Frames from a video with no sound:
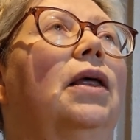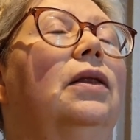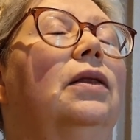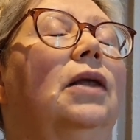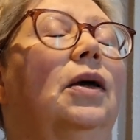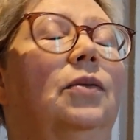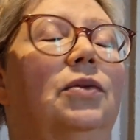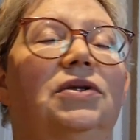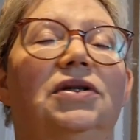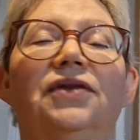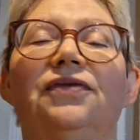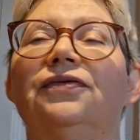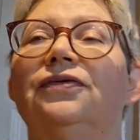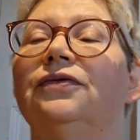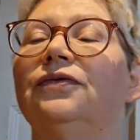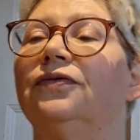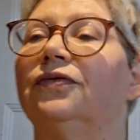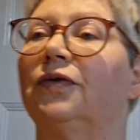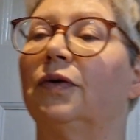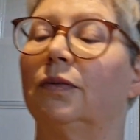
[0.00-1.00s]
that were
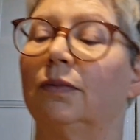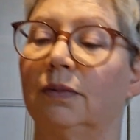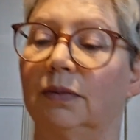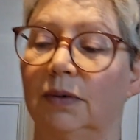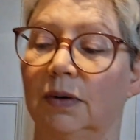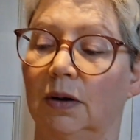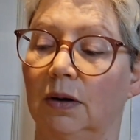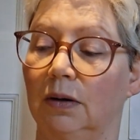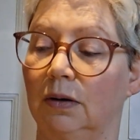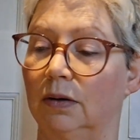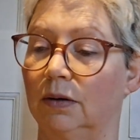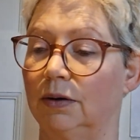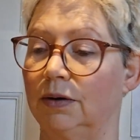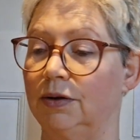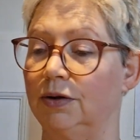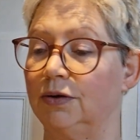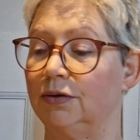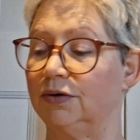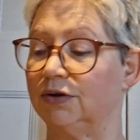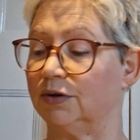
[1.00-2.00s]
different from our
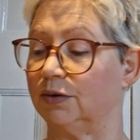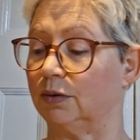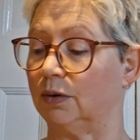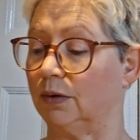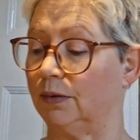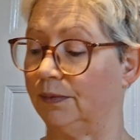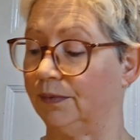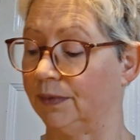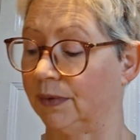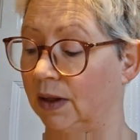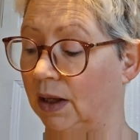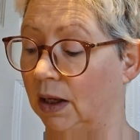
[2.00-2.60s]
usual.